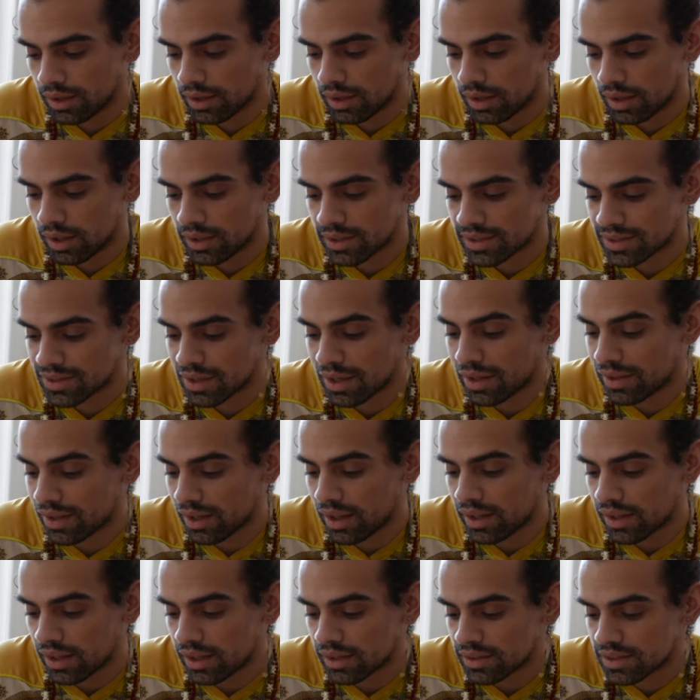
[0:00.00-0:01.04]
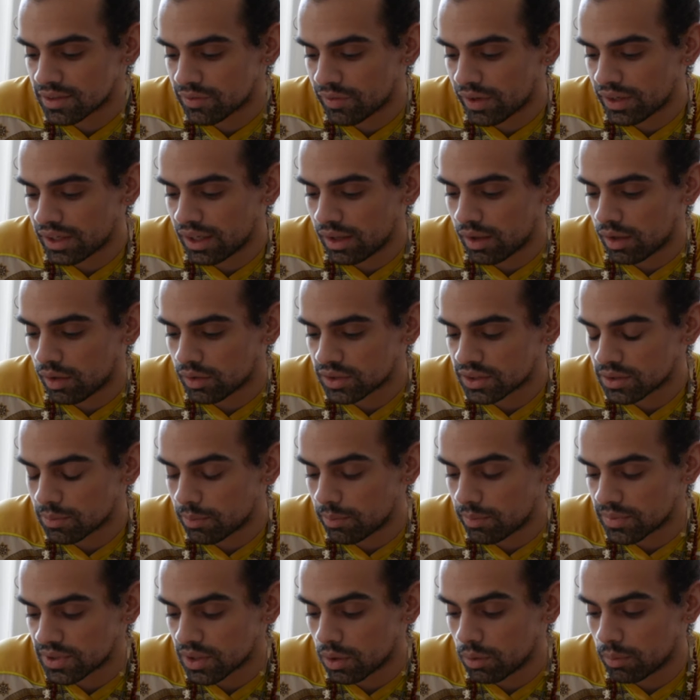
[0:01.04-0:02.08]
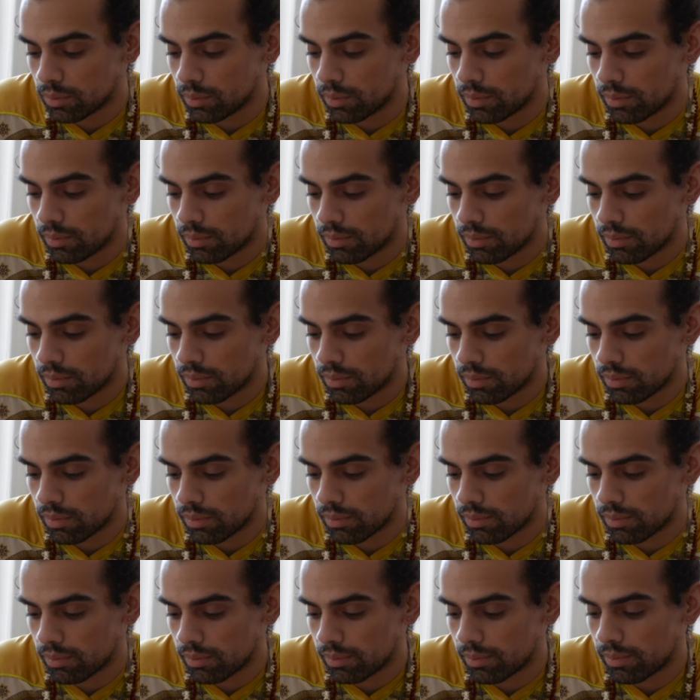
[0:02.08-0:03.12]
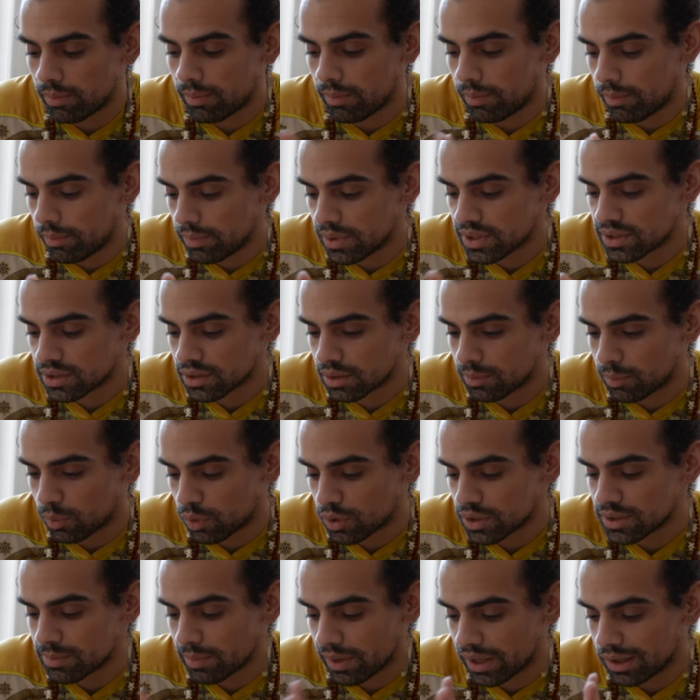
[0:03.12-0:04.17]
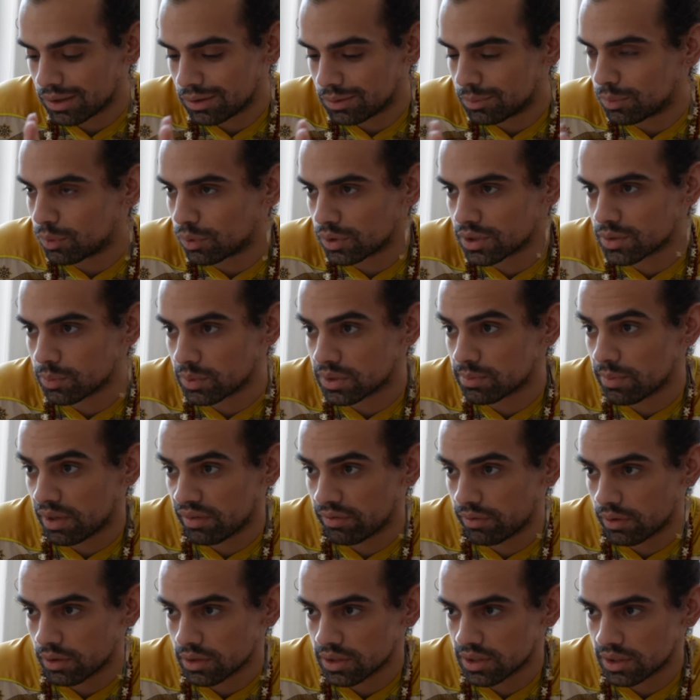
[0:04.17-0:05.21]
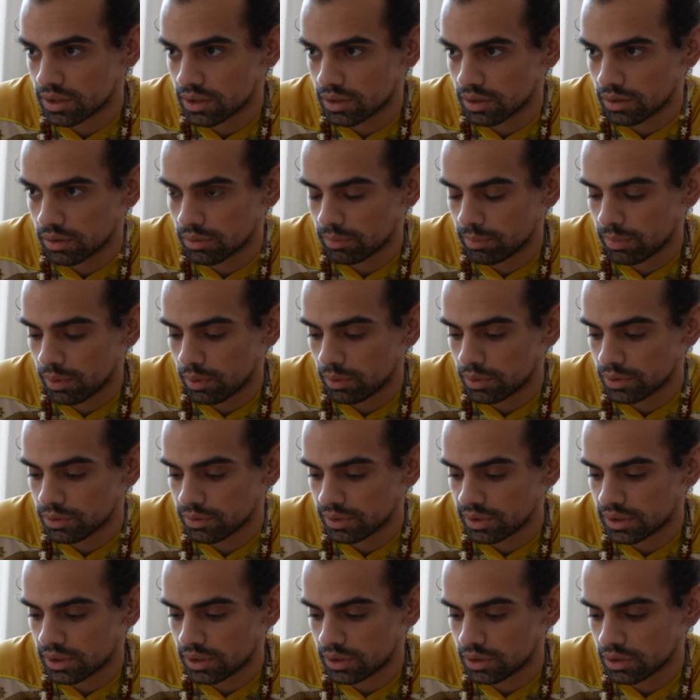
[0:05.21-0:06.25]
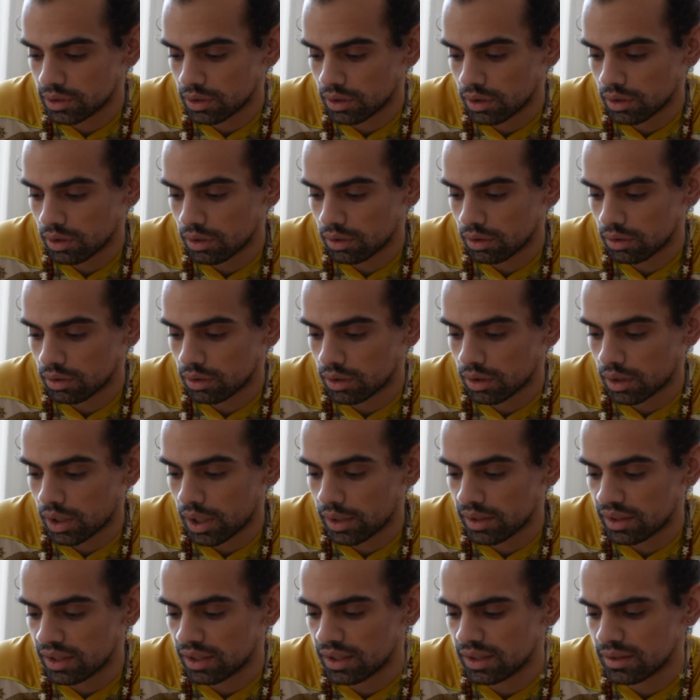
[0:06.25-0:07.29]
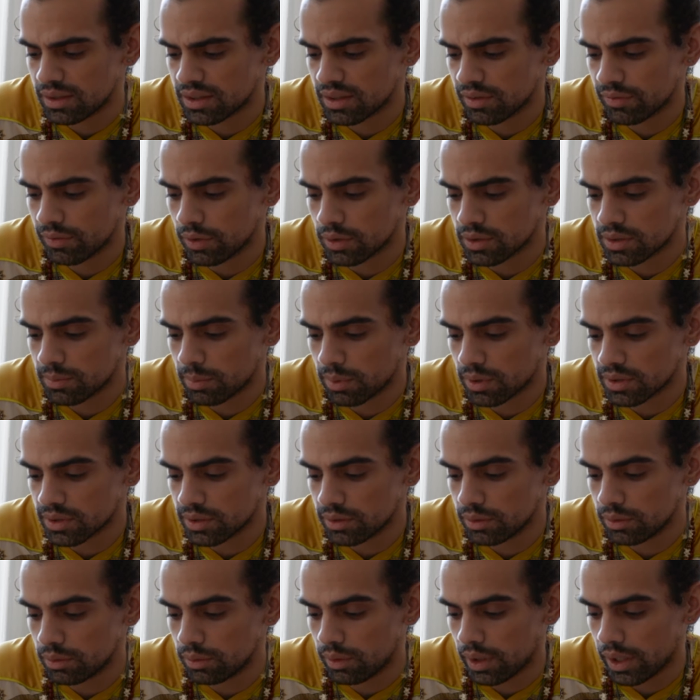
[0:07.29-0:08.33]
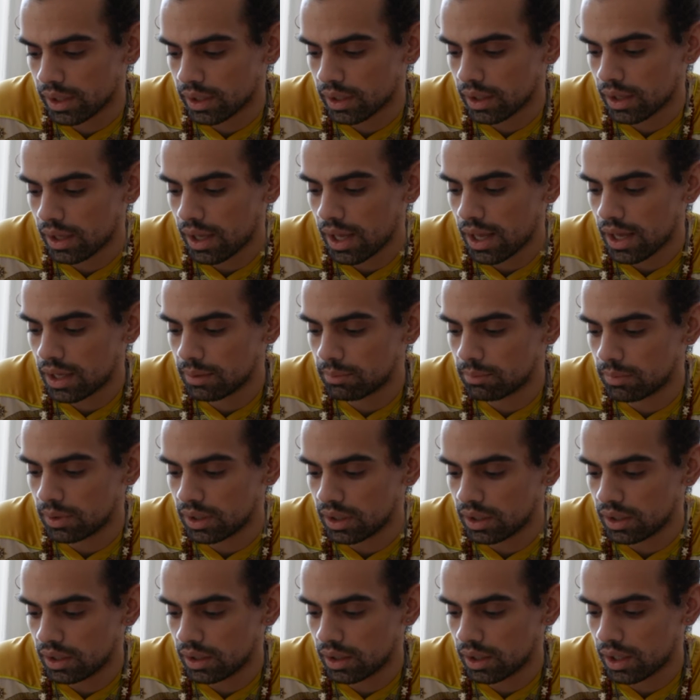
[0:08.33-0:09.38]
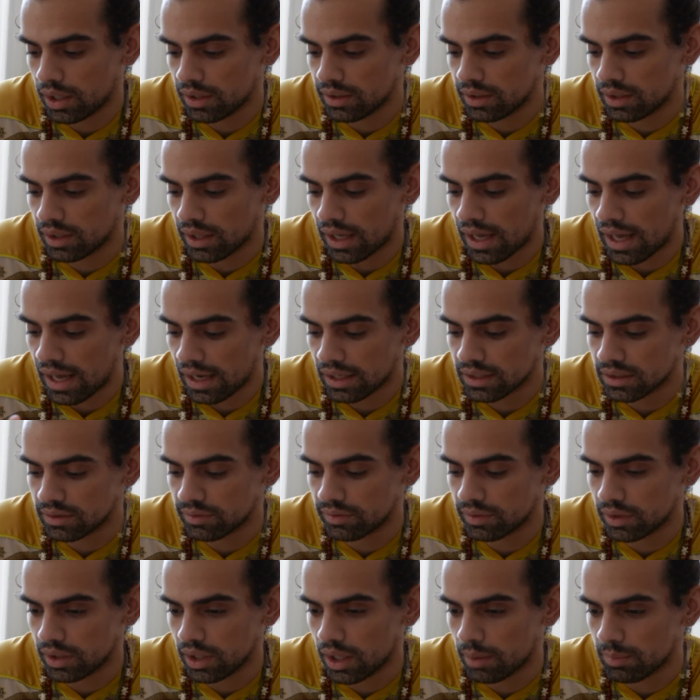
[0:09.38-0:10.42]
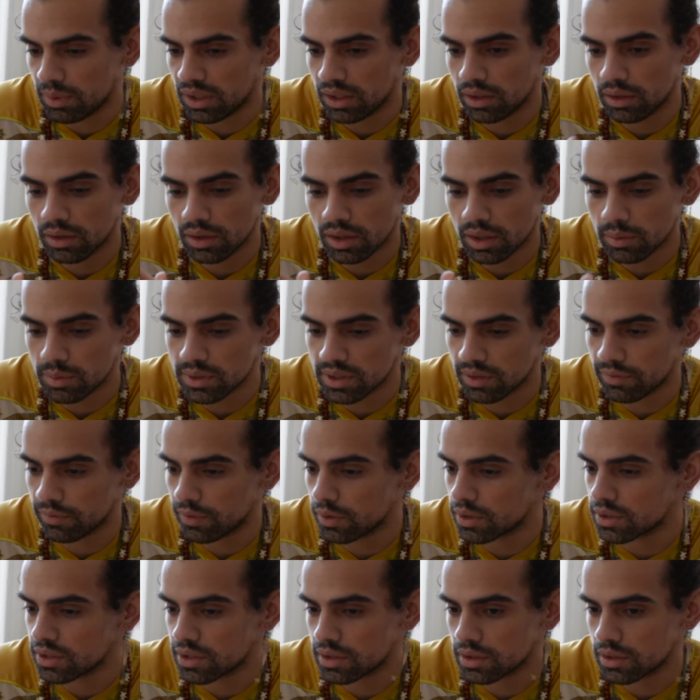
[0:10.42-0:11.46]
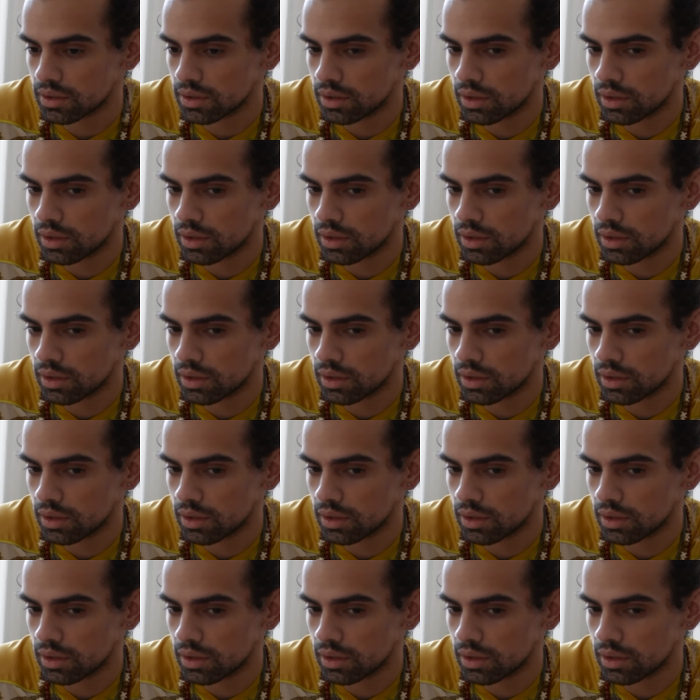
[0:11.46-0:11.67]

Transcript: It's funny. So Mr. Morse, Michael Morse, was my first poetry teacher. I think he's the first person who like had me, I think, actively. I mean, he was the first.